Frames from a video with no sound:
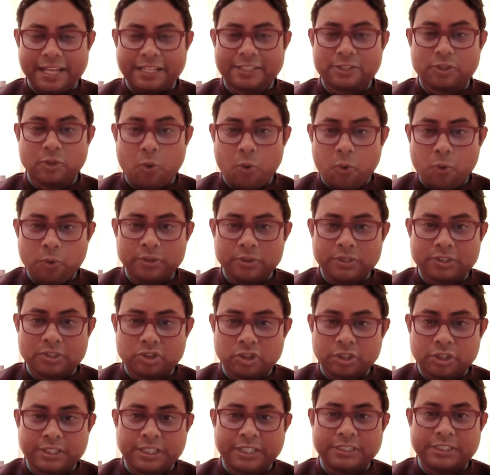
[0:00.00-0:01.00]
its own
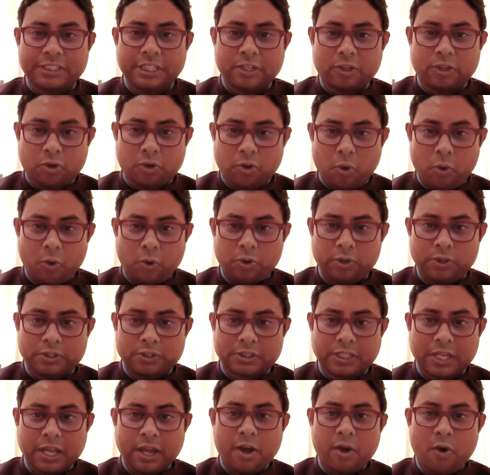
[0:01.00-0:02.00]
strategic
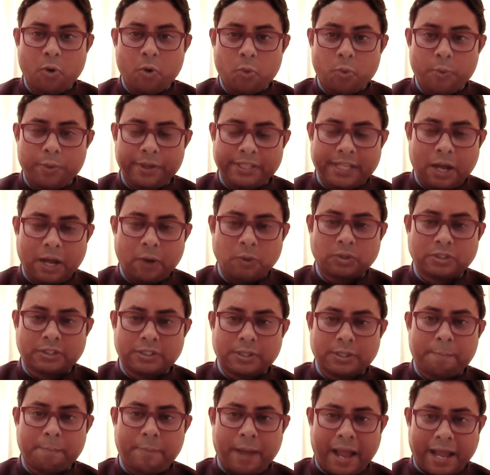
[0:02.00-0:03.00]
goals without
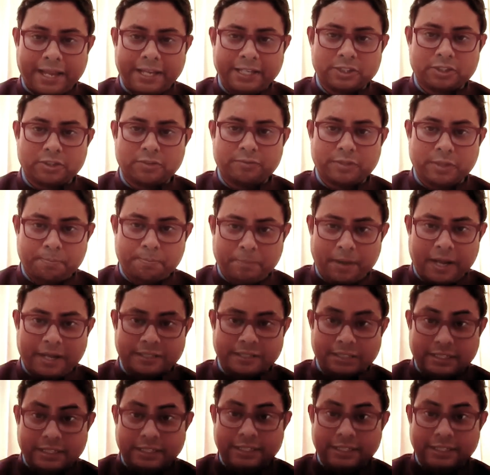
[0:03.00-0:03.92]
the baggage of the past,